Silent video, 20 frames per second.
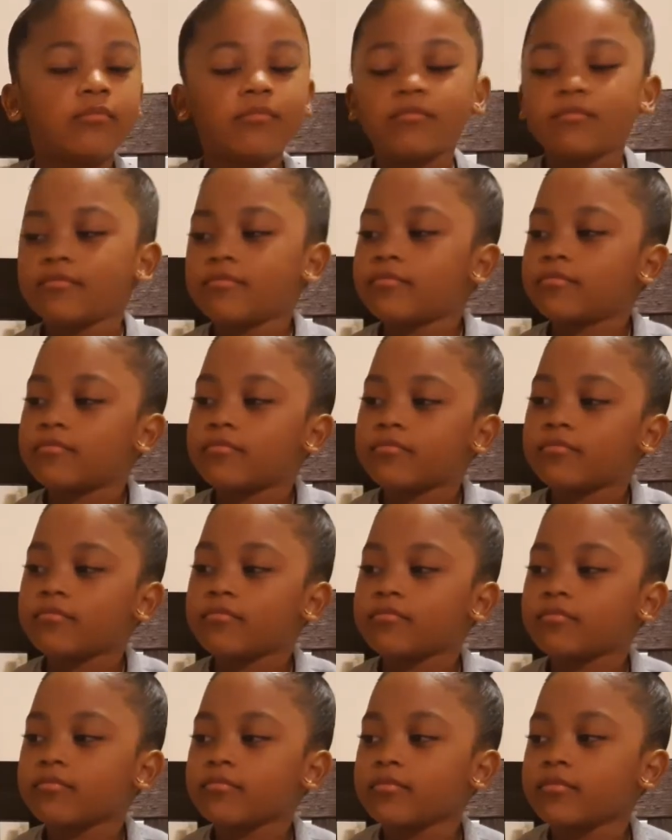
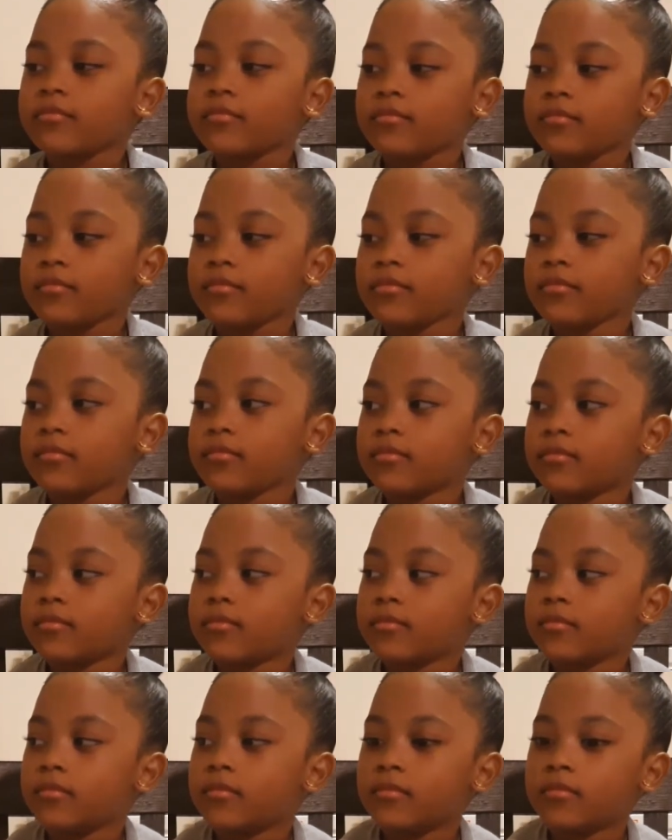
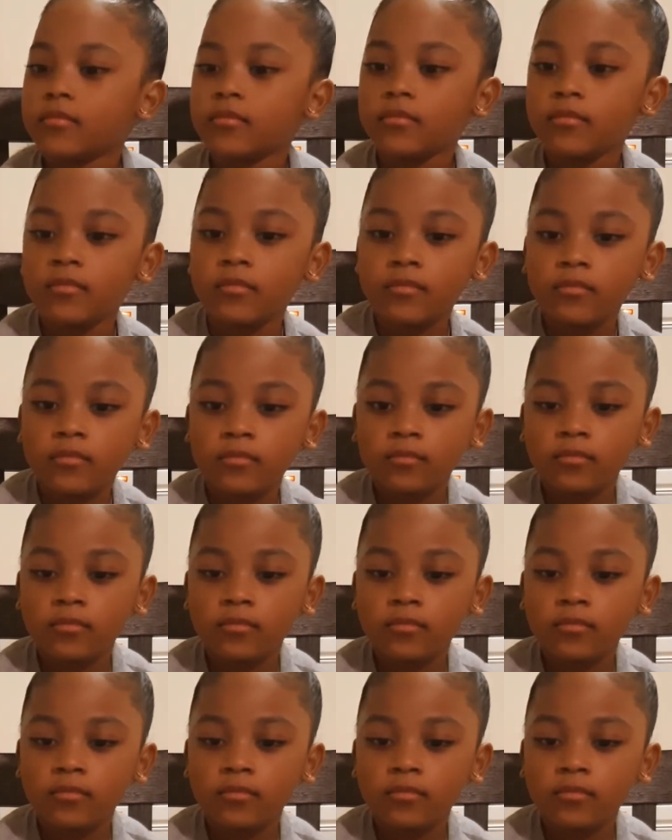(not speaking)